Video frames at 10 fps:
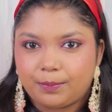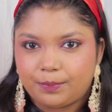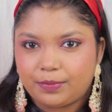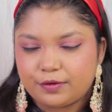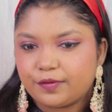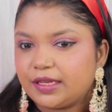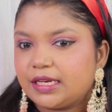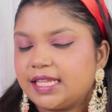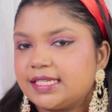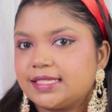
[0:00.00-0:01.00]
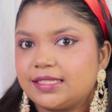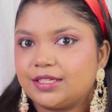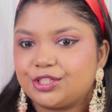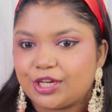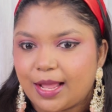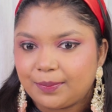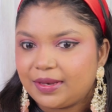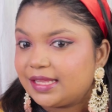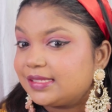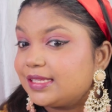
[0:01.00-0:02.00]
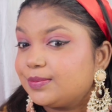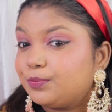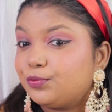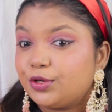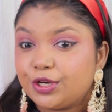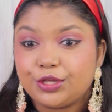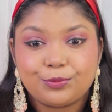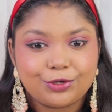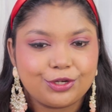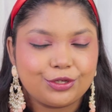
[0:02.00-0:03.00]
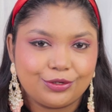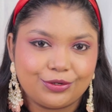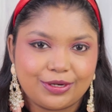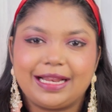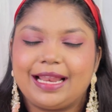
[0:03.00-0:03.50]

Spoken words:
perfectness, the sharpness is pretty good, and I